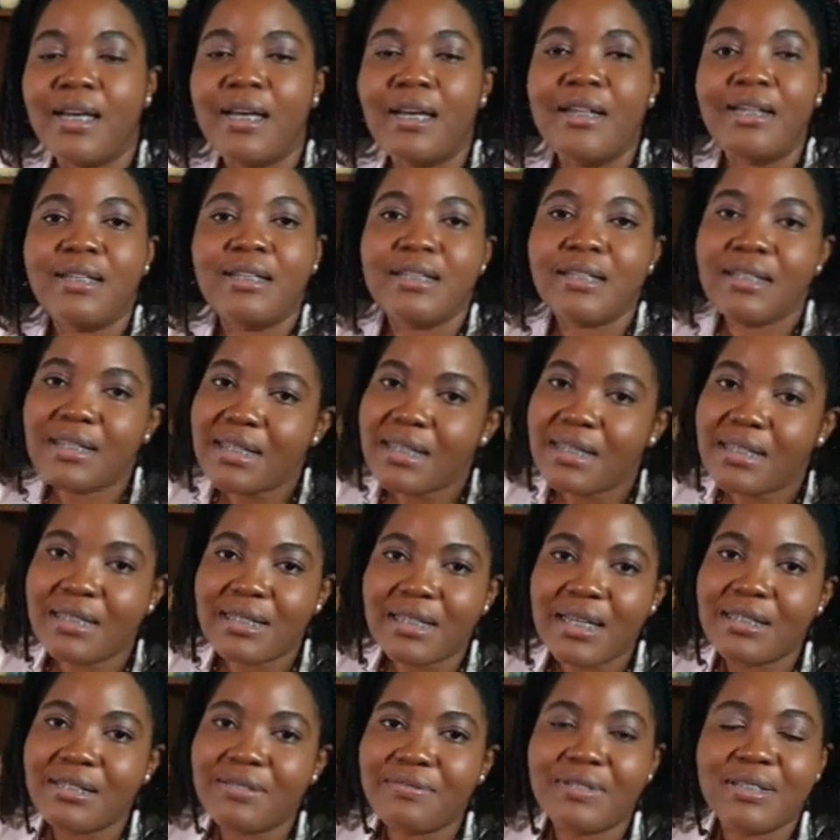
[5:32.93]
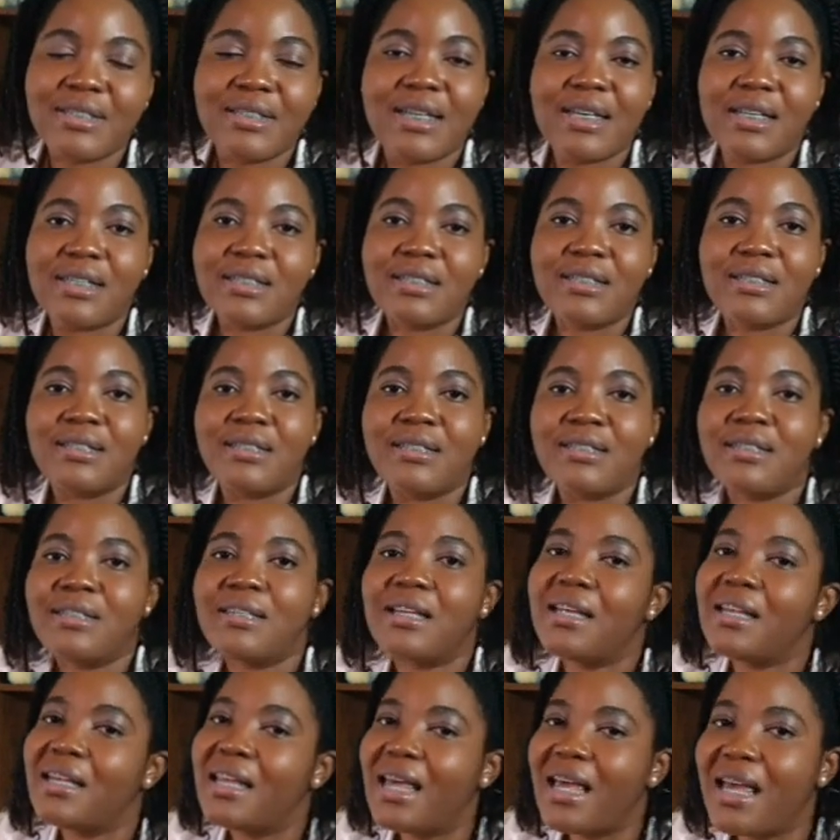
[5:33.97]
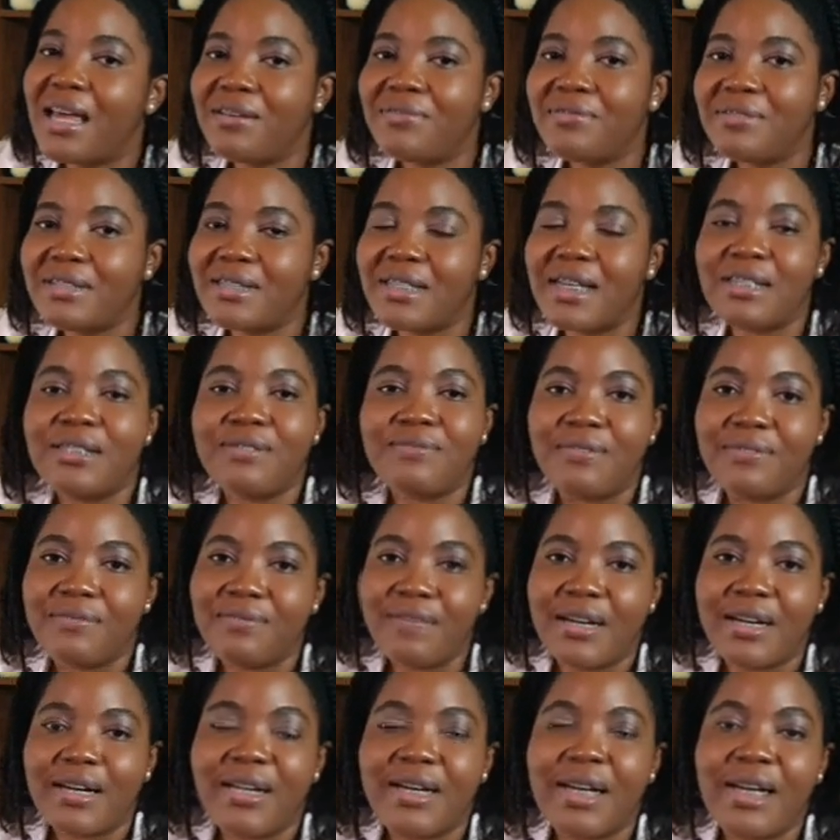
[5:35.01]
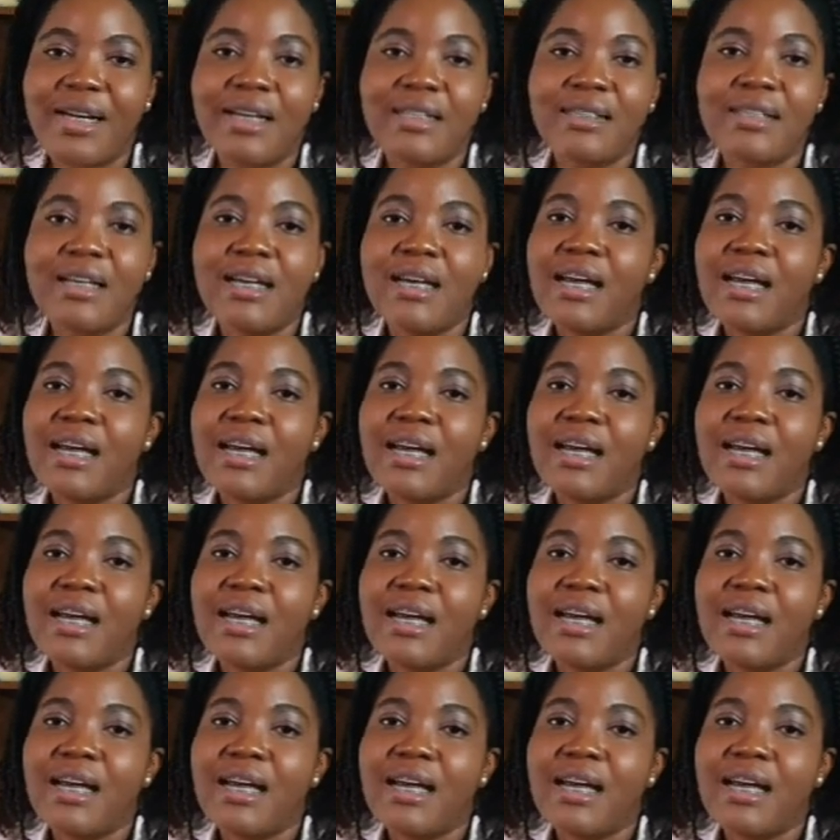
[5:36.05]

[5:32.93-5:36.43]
The C stands for Celsius, the F stands for Fahrenheit,